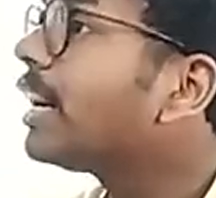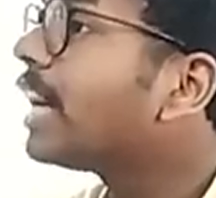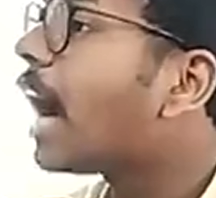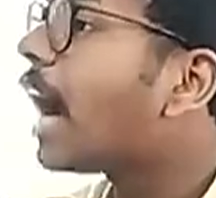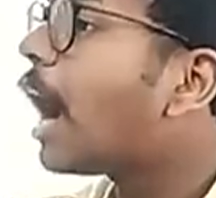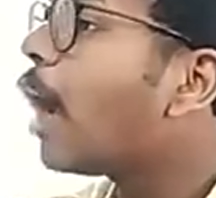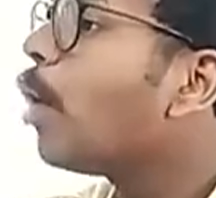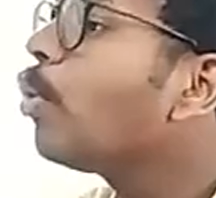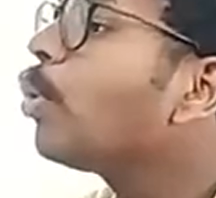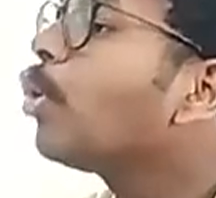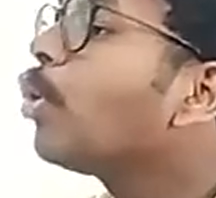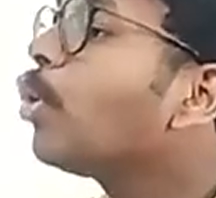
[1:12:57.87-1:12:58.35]

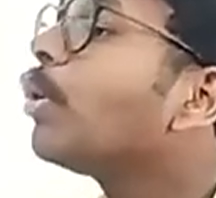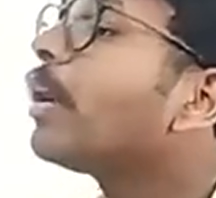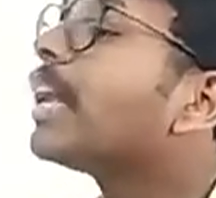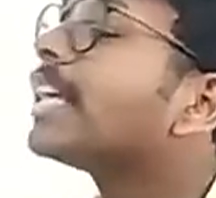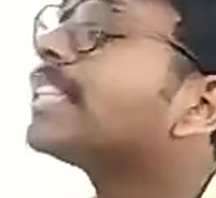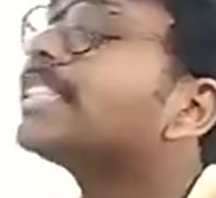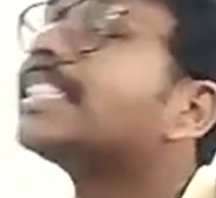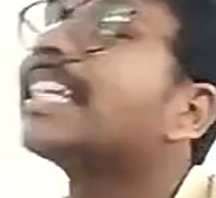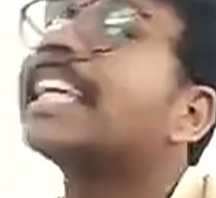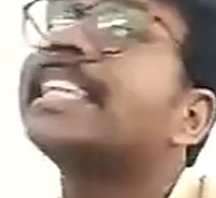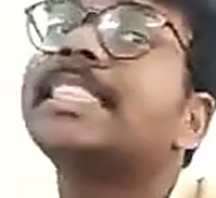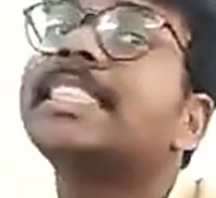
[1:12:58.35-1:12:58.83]
how good is
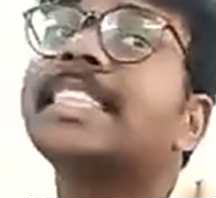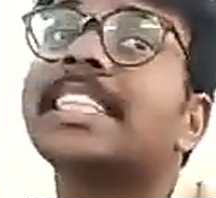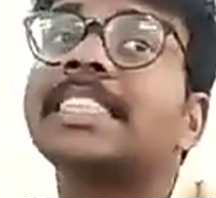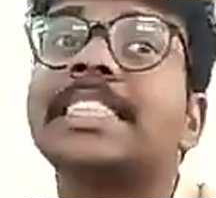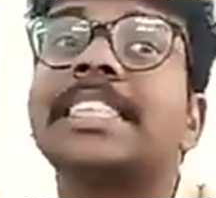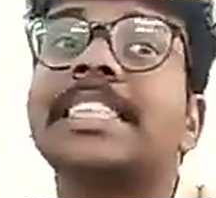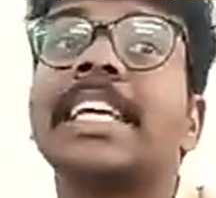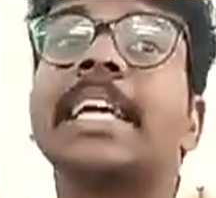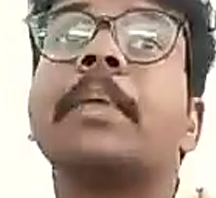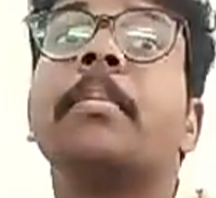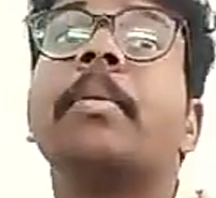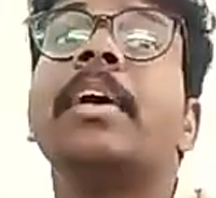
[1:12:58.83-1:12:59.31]
that
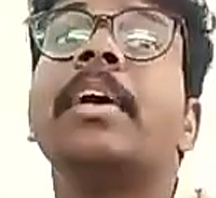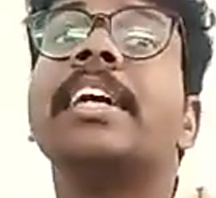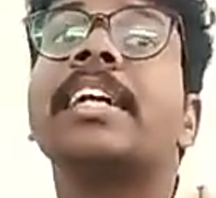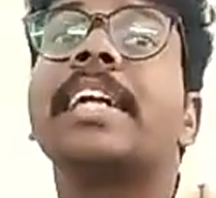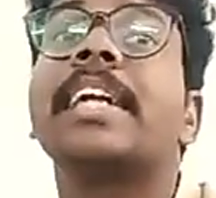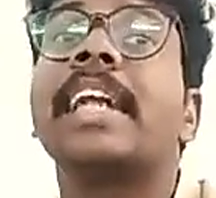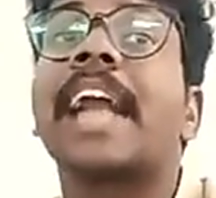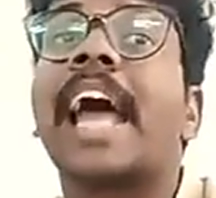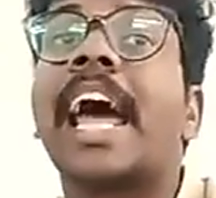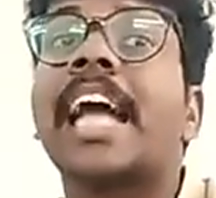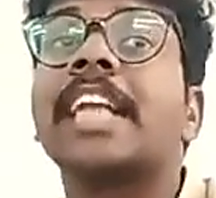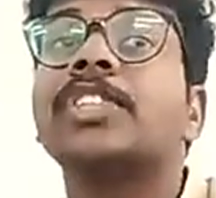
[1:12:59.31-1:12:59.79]
sustainable
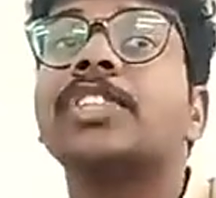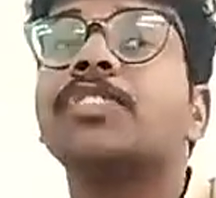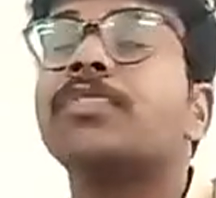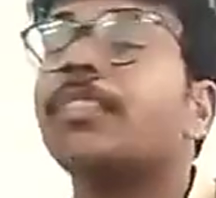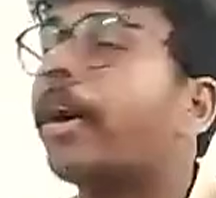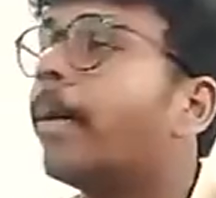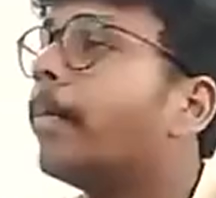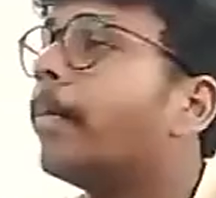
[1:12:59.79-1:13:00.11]
transfer?